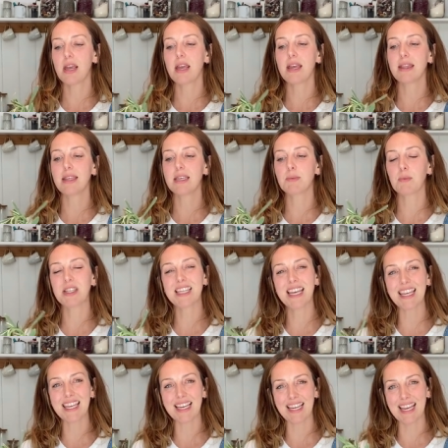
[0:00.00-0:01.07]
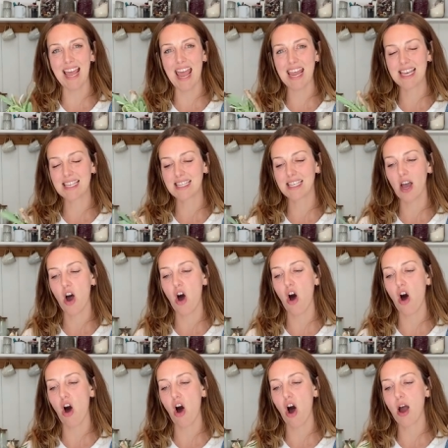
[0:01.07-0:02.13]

in this particular case are